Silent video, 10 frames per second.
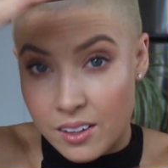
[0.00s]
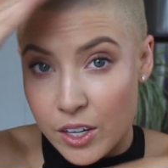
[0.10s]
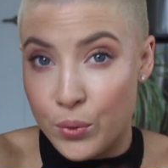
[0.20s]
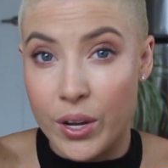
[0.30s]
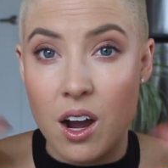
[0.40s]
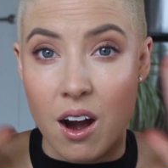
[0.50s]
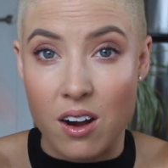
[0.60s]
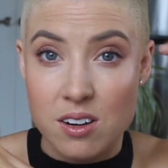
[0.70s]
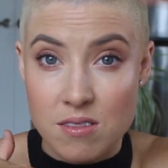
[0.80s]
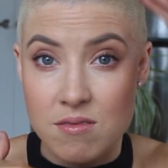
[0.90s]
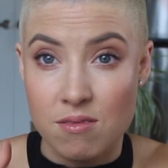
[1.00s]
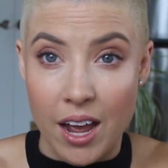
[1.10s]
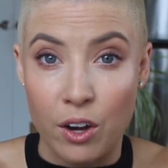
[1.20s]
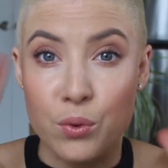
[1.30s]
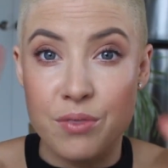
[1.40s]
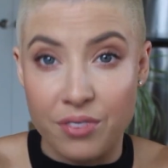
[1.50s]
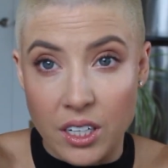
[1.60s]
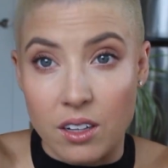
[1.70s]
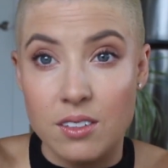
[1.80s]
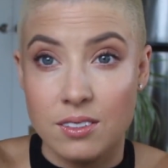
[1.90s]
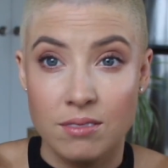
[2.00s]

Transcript: here we are. How do we feel?